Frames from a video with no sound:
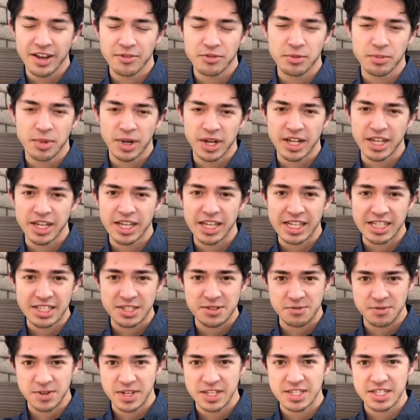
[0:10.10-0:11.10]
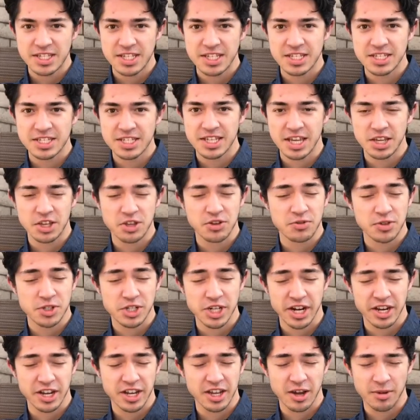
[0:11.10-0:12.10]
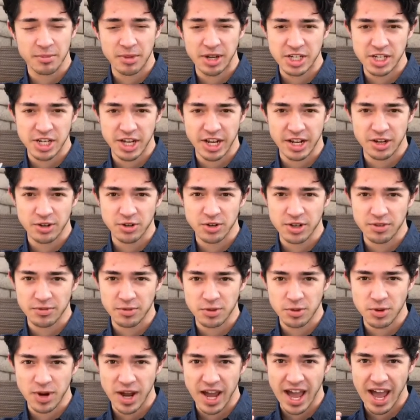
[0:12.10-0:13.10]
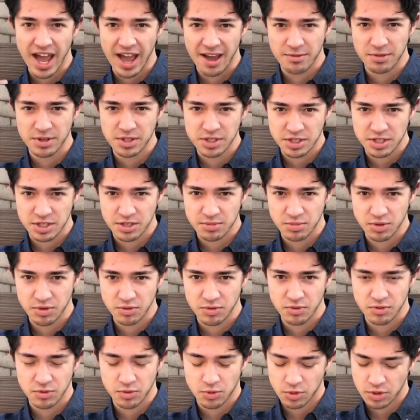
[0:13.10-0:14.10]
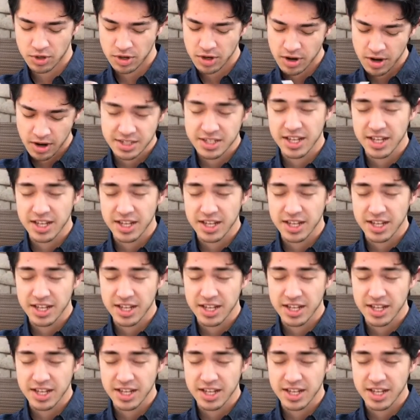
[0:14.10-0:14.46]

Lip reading: everybody, it's Vincent. Thank you for checking out my channel if you haven't before.